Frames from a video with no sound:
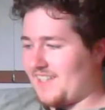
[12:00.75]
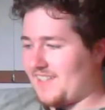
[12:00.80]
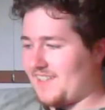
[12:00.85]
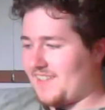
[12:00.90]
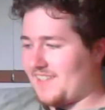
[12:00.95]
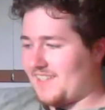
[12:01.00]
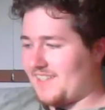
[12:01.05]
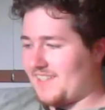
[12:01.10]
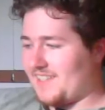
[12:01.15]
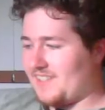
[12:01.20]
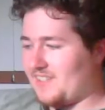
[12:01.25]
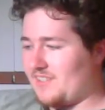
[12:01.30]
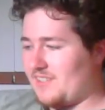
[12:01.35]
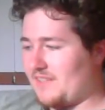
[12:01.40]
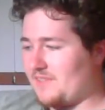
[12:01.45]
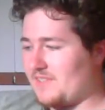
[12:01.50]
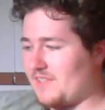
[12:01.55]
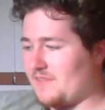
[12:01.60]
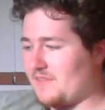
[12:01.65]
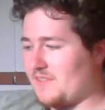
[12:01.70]
I think. You'd
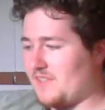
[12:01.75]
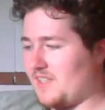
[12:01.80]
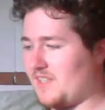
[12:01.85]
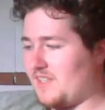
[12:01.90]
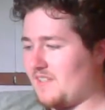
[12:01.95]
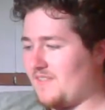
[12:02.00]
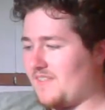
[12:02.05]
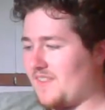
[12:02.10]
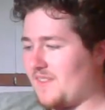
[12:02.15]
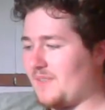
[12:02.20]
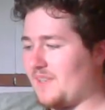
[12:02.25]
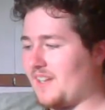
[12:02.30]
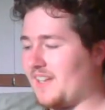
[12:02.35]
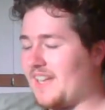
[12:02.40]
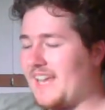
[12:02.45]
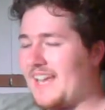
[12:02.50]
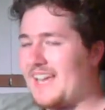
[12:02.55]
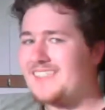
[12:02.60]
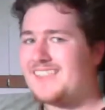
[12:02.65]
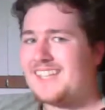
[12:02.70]
have to have the... I mean,
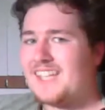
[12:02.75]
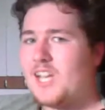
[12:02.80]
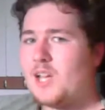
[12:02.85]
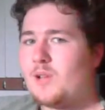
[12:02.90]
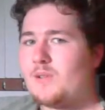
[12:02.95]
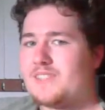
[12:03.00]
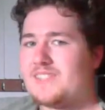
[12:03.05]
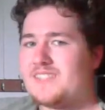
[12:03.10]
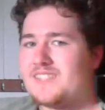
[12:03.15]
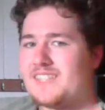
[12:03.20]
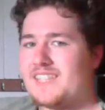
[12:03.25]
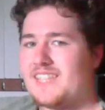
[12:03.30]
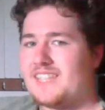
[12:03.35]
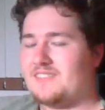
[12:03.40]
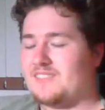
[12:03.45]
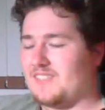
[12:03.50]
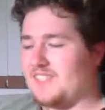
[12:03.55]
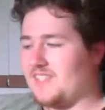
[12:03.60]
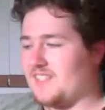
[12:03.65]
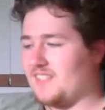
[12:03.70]
I had the lowest
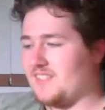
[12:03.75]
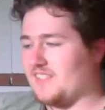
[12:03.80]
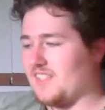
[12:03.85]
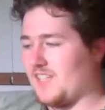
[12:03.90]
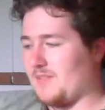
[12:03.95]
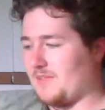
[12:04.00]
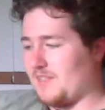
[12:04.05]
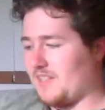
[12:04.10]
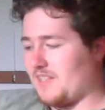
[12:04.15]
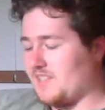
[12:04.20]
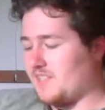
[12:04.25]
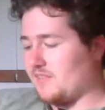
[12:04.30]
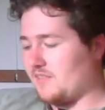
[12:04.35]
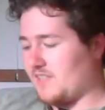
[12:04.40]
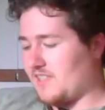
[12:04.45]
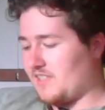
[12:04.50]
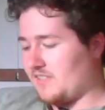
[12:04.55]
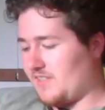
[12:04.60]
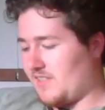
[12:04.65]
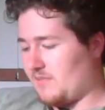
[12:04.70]
skill last time and I still
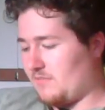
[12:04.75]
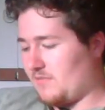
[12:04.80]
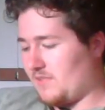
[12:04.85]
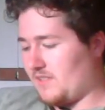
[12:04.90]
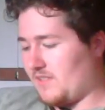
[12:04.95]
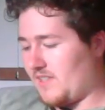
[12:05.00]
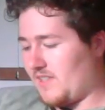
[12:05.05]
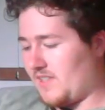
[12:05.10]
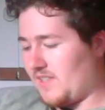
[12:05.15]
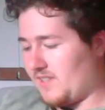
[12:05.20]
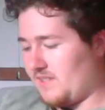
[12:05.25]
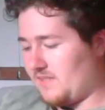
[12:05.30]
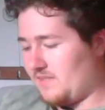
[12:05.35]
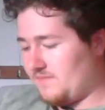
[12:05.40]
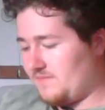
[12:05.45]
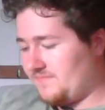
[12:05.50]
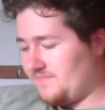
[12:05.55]
killed it in 1 hit.